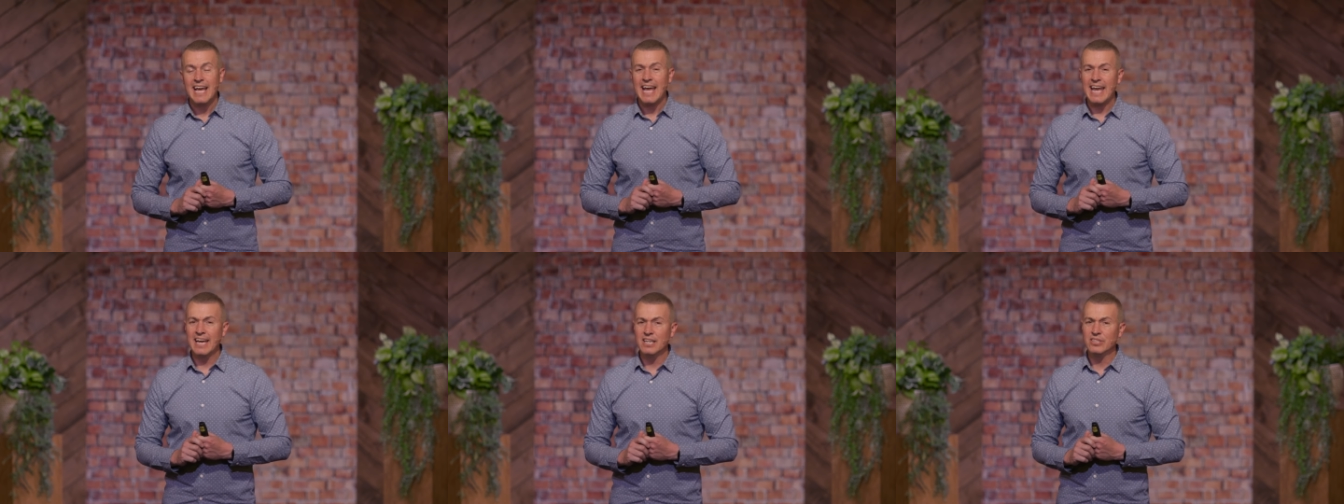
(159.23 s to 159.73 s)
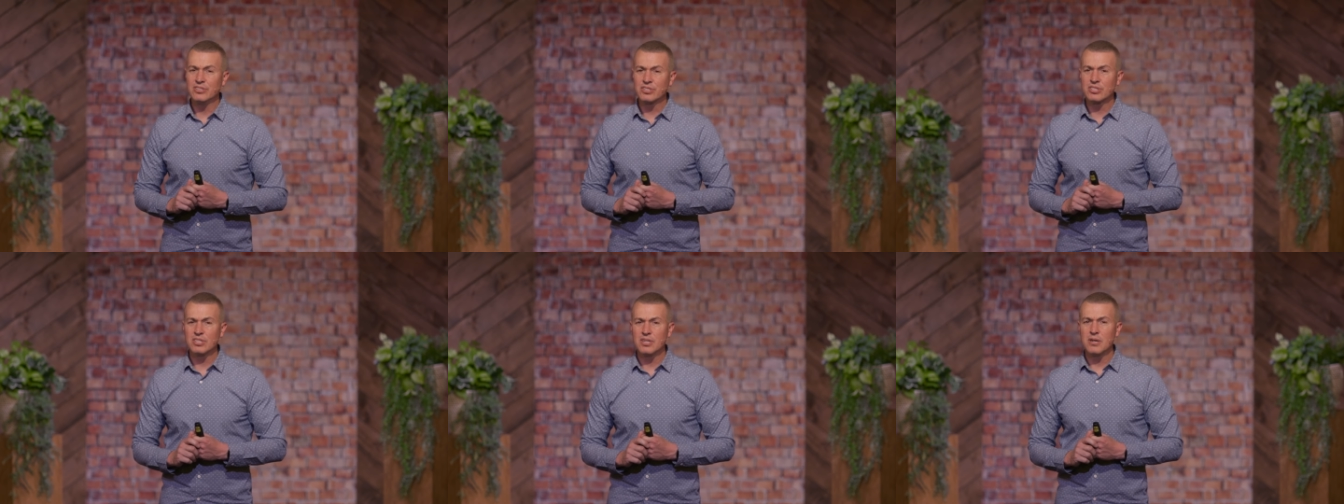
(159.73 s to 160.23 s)
And
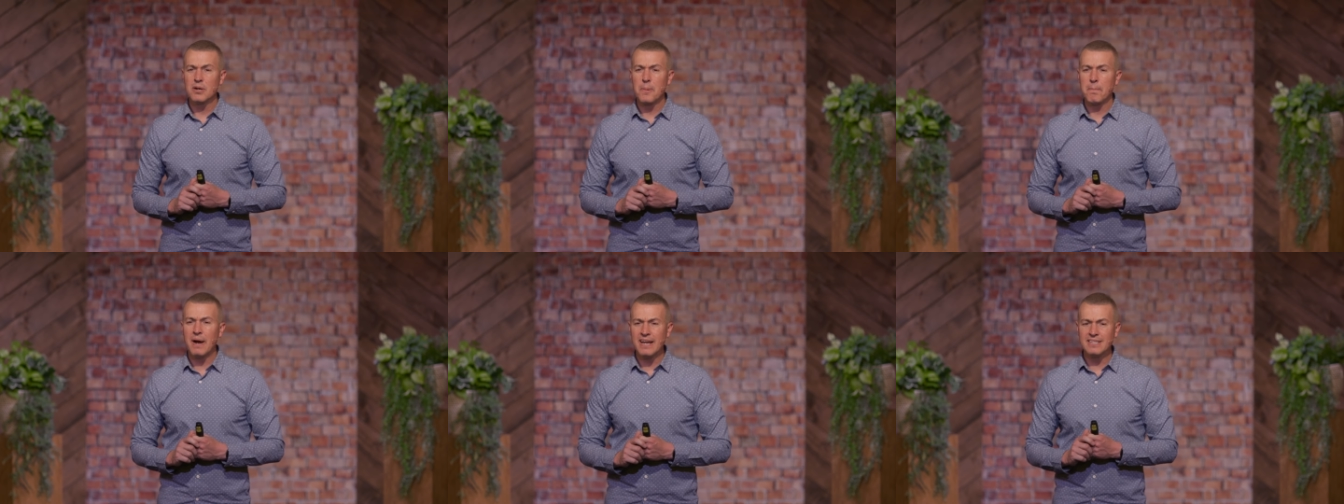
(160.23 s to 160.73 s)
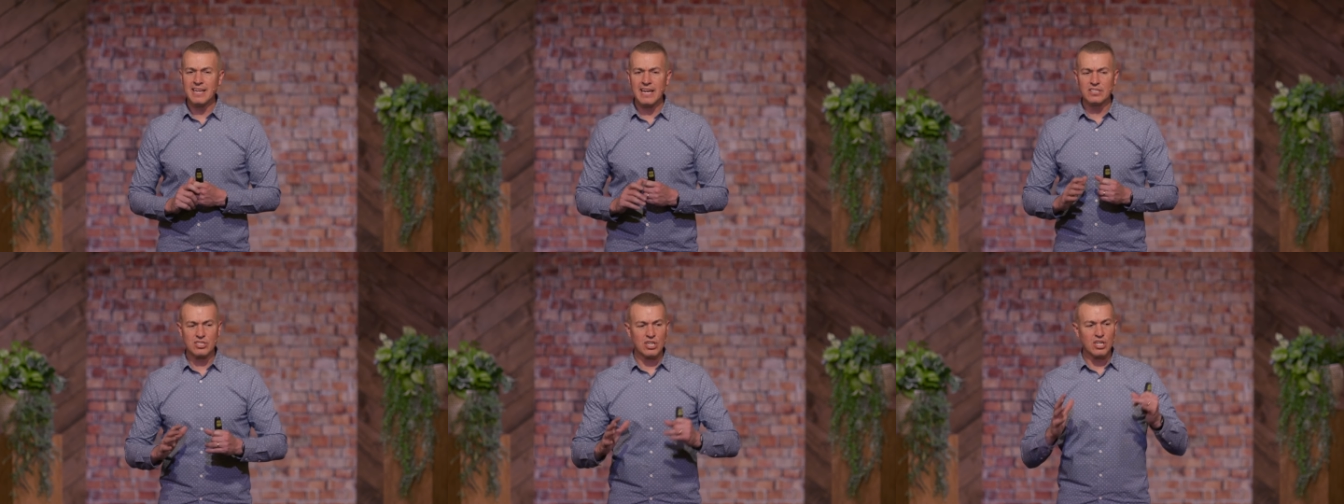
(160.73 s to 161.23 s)
my dad
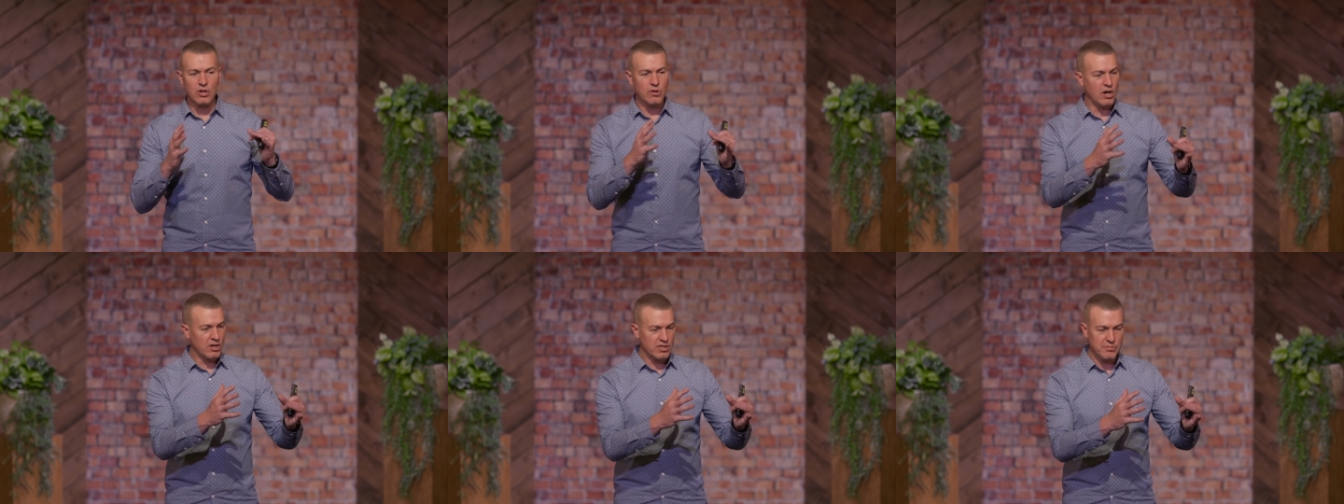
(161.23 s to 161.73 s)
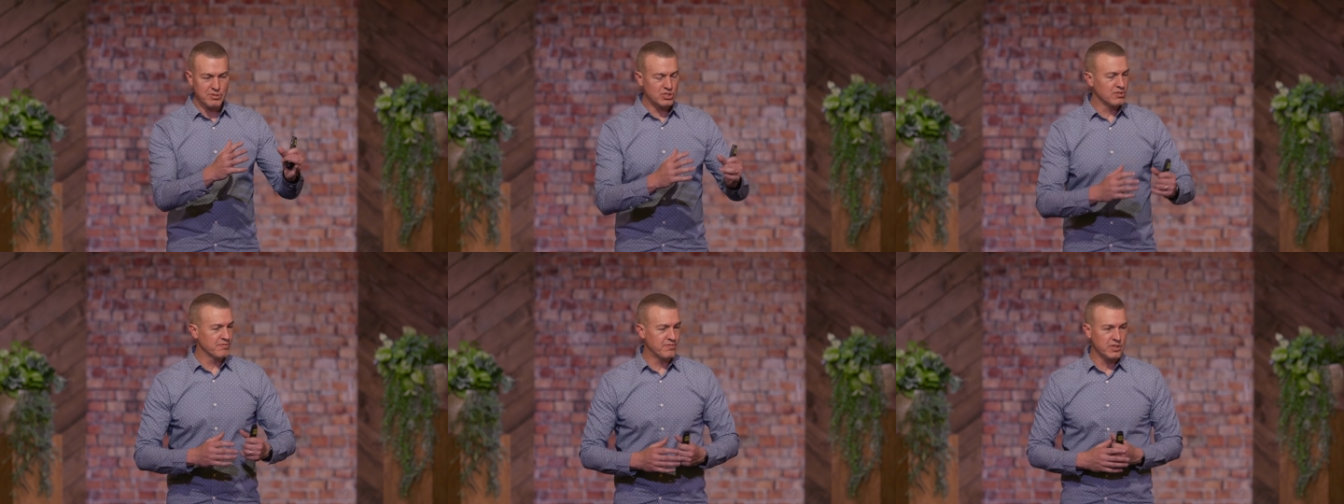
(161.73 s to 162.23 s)
is going to go onto the
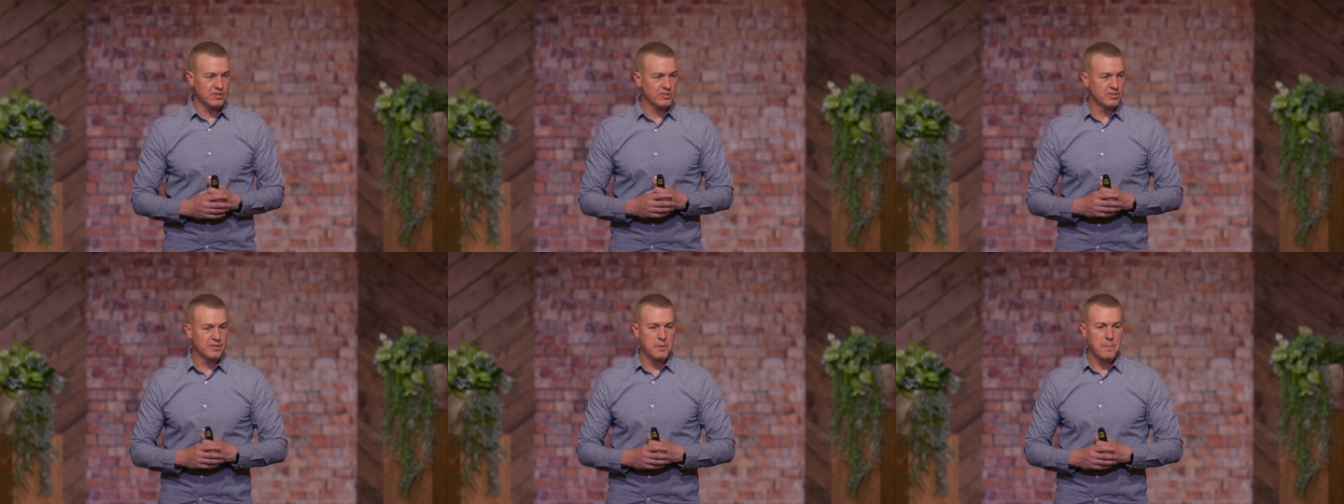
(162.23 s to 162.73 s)
mission field,